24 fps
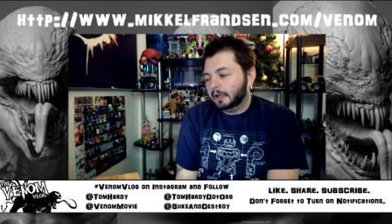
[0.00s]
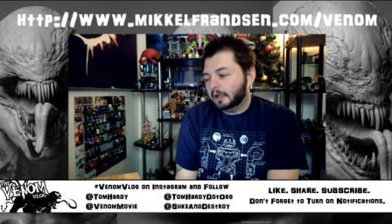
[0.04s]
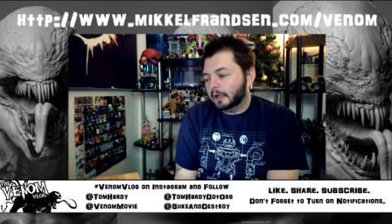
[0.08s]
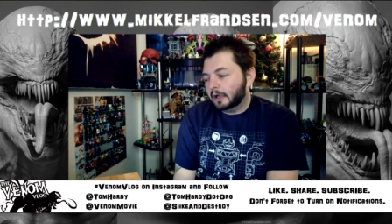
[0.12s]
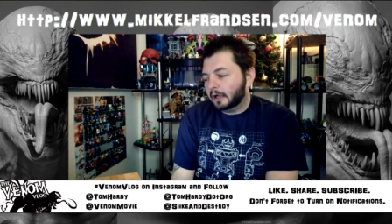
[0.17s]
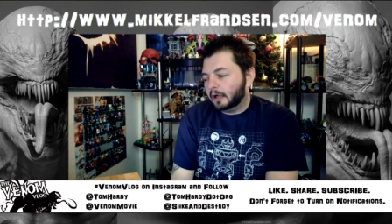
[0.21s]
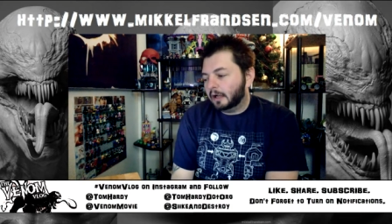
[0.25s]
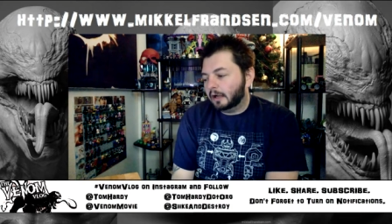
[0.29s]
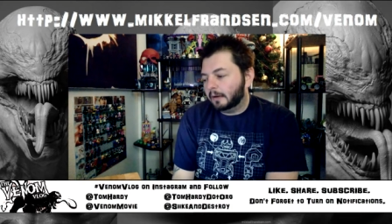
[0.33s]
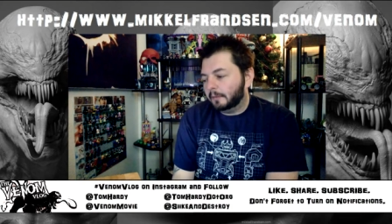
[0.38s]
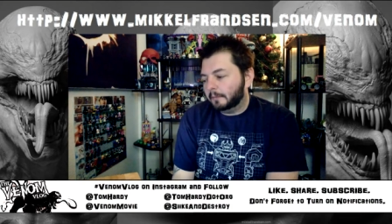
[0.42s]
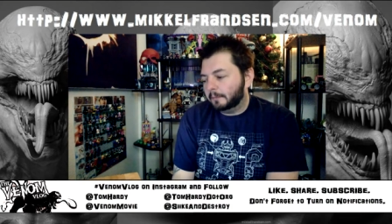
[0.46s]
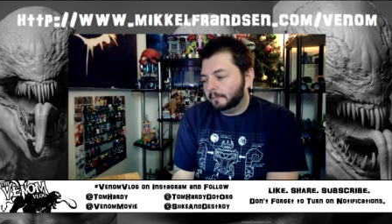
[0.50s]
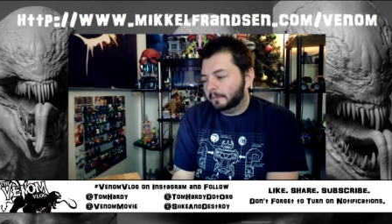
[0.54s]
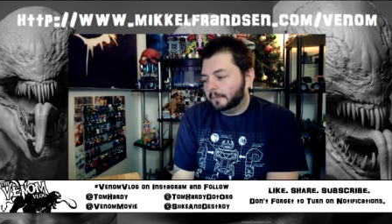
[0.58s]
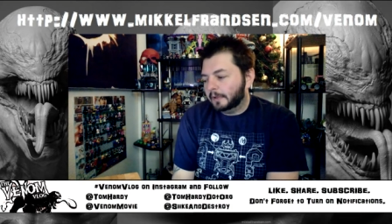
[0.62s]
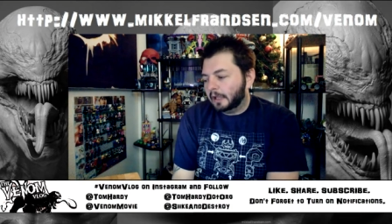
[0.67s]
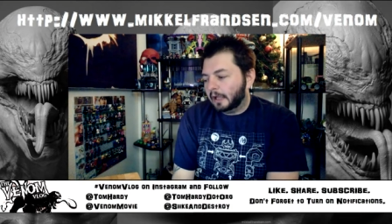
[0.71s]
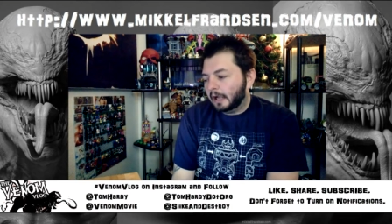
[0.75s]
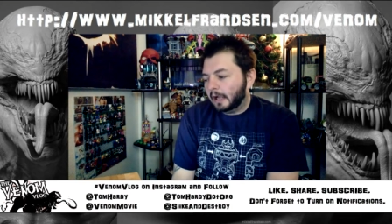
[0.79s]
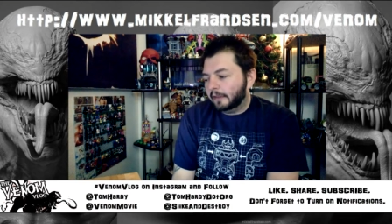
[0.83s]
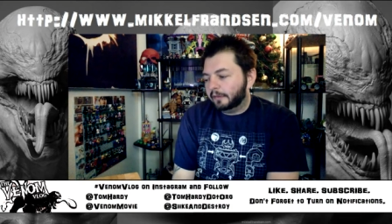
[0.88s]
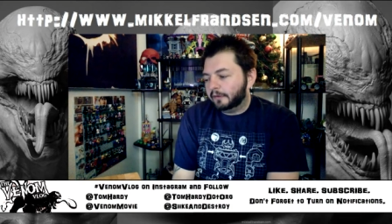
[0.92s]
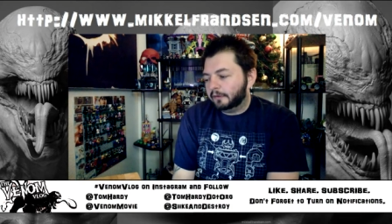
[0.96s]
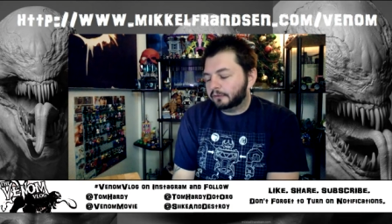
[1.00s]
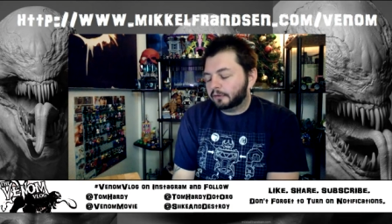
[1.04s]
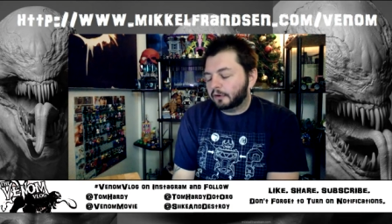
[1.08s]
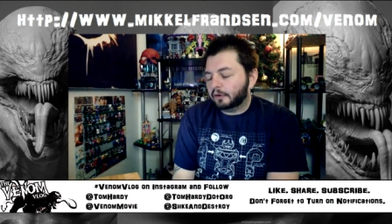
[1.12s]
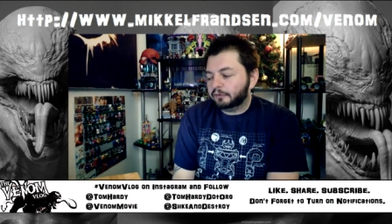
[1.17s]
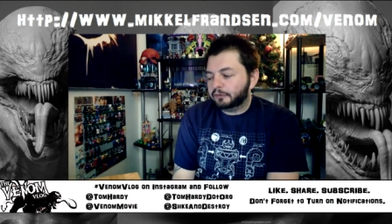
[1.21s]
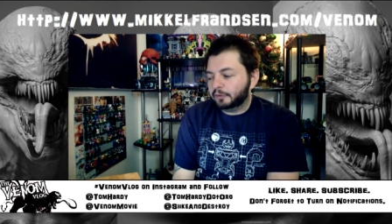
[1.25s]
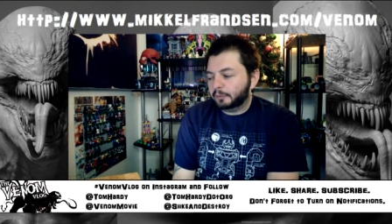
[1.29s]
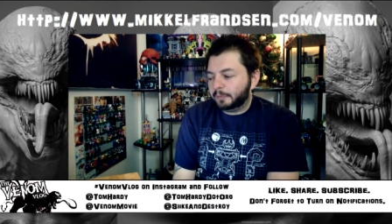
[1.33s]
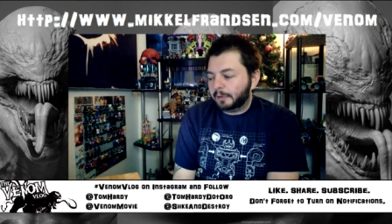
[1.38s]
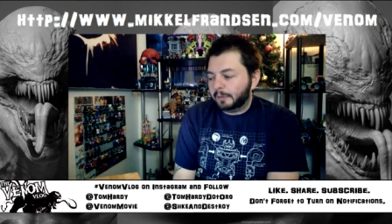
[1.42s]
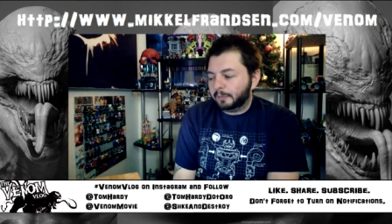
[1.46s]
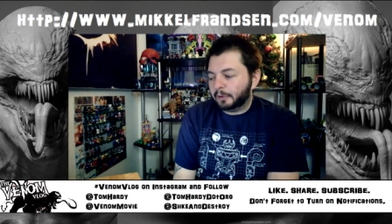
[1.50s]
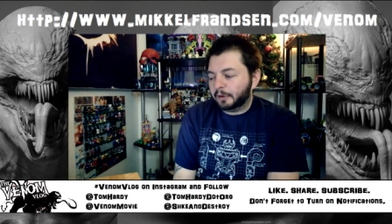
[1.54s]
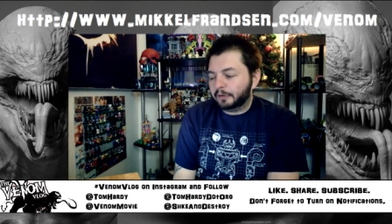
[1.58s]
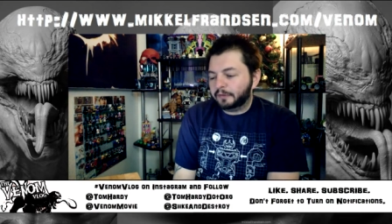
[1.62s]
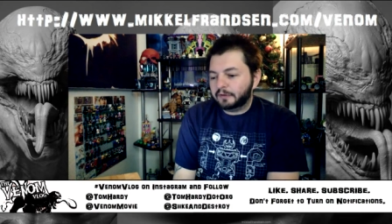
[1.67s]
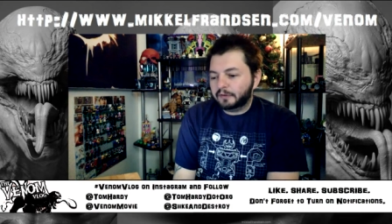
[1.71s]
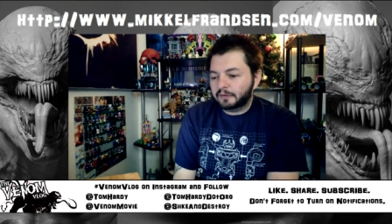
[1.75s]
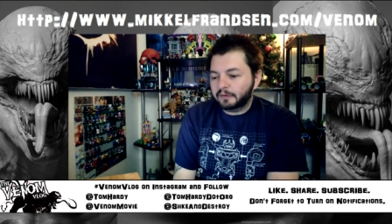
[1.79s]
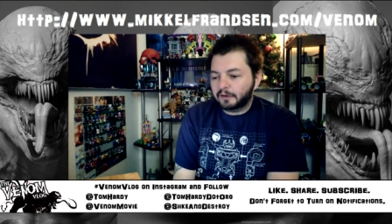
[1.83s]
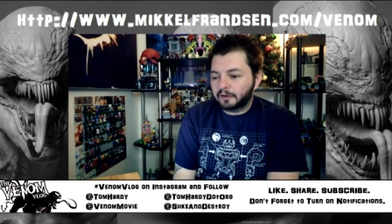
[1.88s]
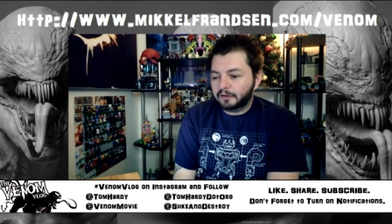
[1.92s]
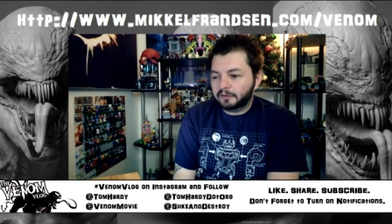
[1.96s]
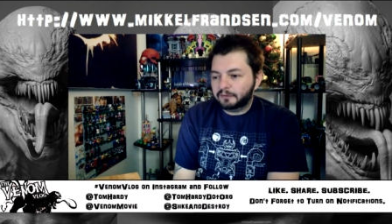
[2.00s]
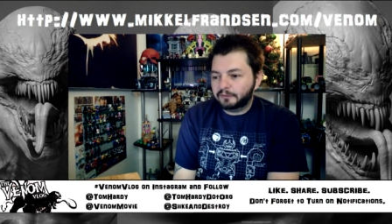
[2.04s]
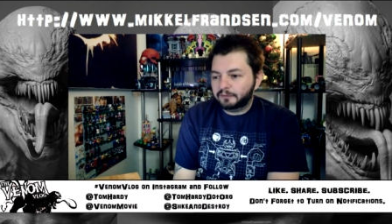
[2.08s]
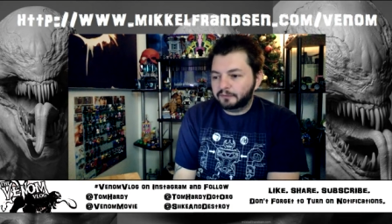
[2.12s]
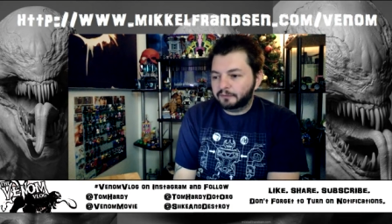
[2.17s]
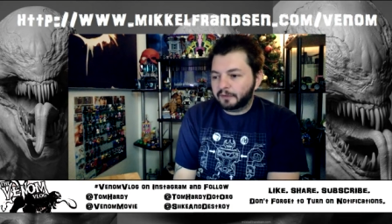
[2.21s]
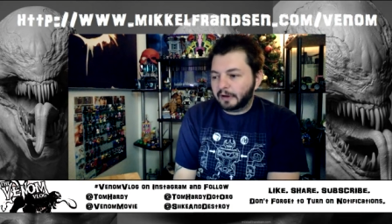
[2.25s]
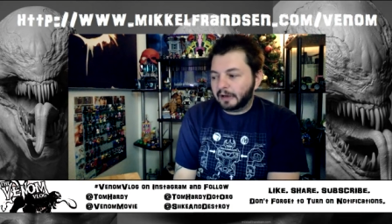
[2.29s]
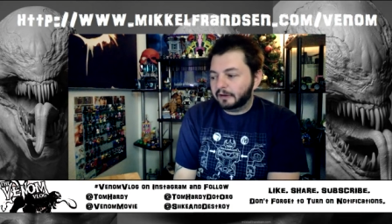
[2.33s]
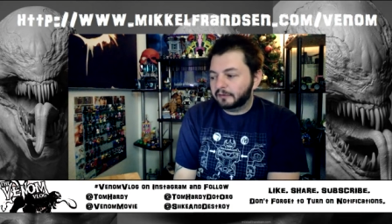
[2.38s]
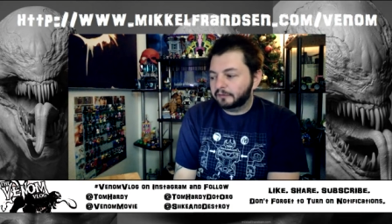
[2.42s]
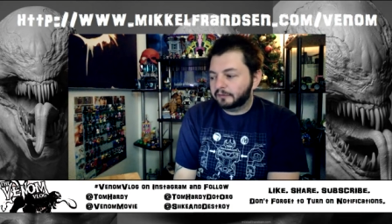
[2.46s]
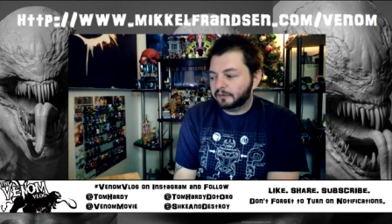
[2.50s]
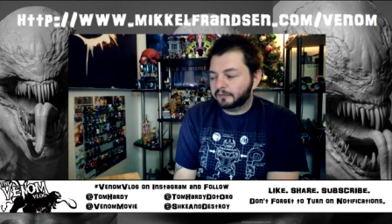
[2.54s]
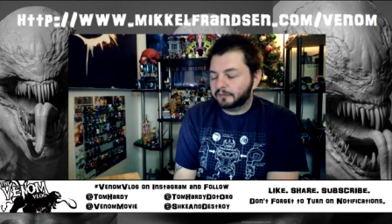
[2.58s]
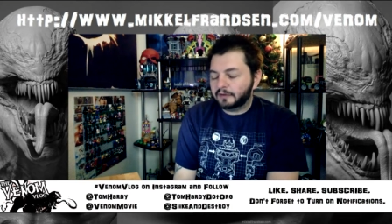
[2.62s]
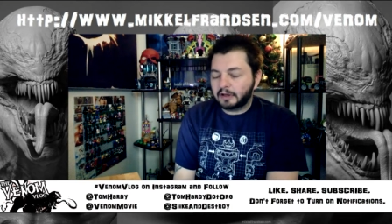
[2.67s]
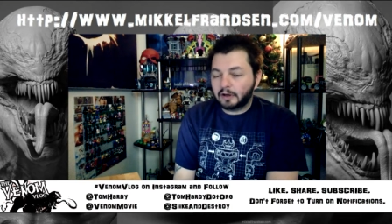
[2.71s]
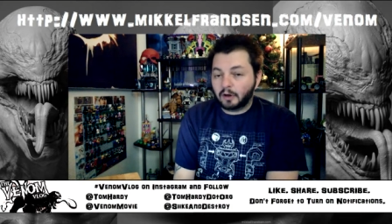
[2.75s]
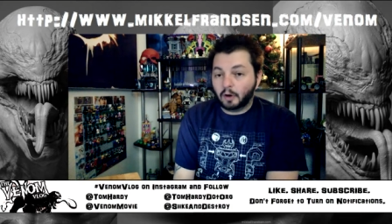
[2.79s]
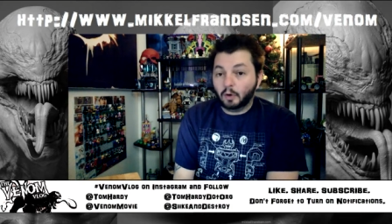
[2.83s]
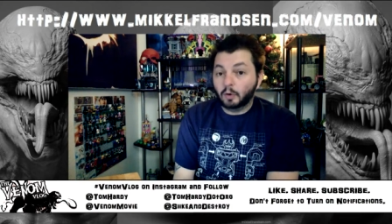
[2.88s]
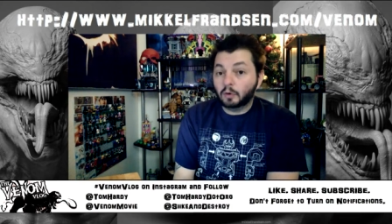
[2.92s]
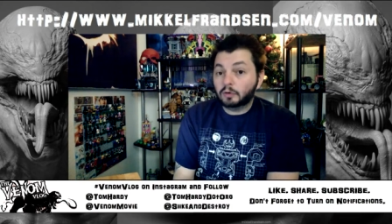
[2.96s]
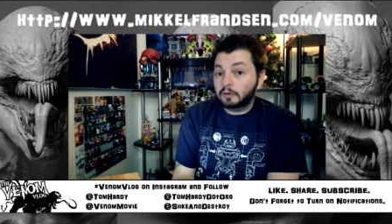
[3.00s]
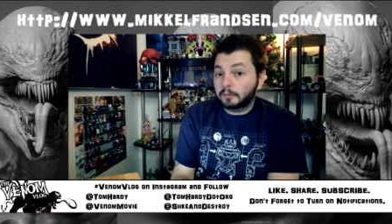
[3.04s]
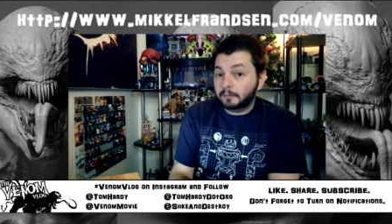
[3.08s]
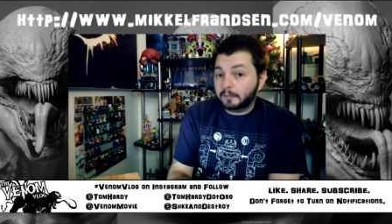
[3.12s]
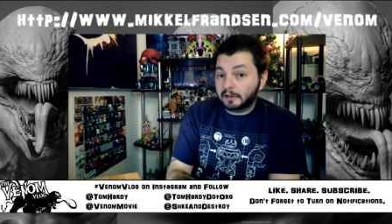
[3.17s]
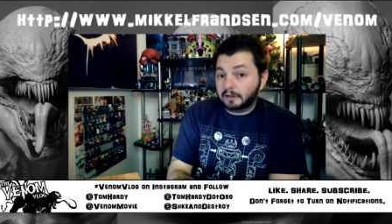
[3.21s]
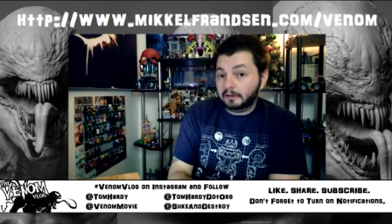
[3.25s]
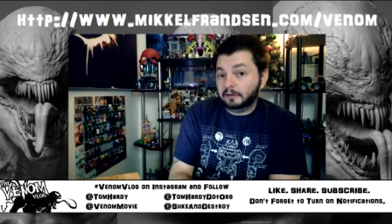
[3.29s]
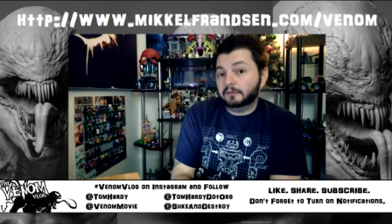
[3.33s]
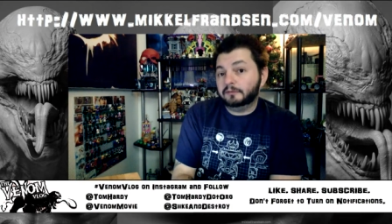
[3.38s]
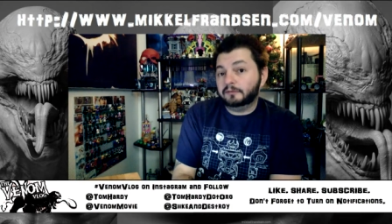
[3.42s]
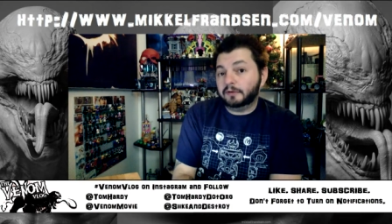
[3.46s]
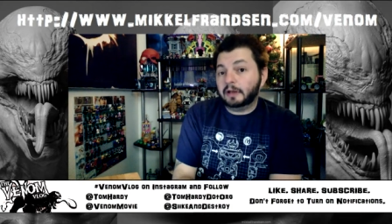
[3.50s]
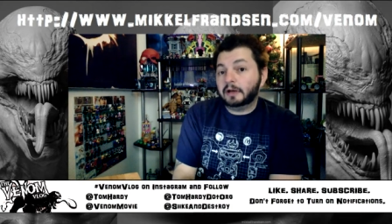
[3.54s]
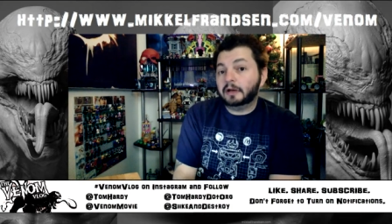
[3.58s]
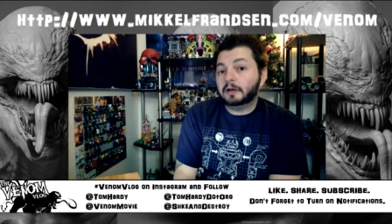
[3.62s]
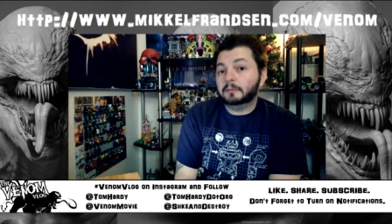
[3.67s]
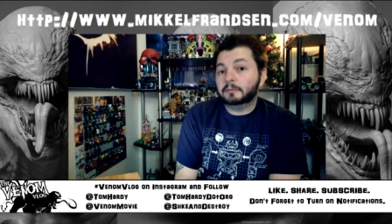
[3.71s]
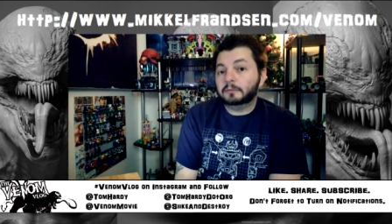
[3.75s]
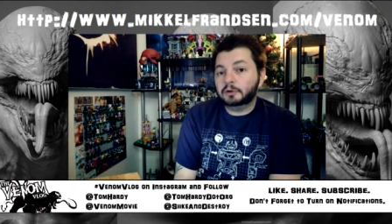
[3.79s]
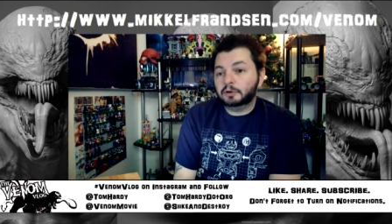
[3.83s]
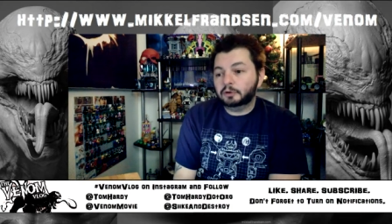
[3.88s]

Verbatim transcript: Um, there's also people out there that are fans of like Ultimate Venom,